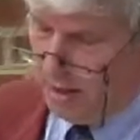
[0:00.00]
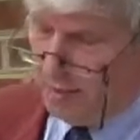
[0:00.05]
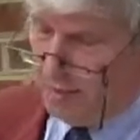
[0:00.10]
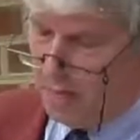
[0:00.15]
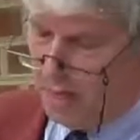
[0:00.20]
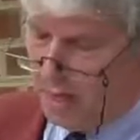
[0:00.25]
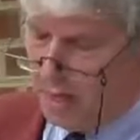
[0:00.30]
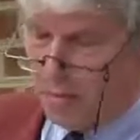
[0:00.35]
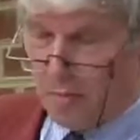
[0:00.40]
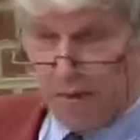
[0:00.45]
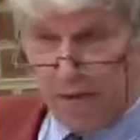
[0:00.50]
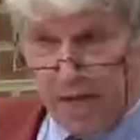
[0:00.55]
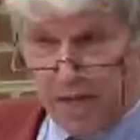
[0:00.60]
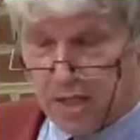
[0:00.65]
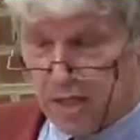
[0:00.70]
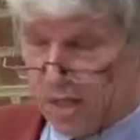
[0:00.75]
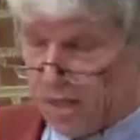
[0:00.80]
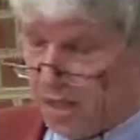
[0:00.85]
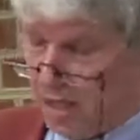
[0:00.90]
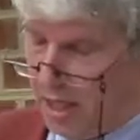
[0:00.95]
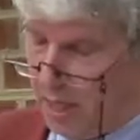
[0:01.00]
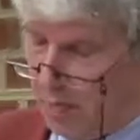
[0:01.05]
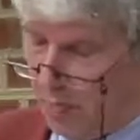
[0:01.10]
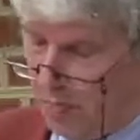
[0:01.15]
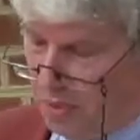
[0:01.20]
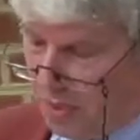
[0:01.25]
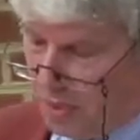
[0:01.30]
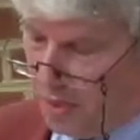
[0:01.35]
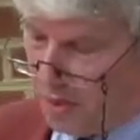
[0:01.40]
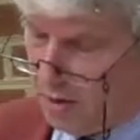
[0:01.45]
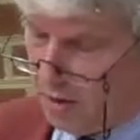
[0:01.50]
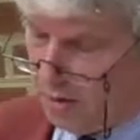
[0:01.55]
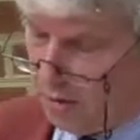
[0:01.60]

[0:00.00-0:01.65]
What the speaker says: May the blessings and the peace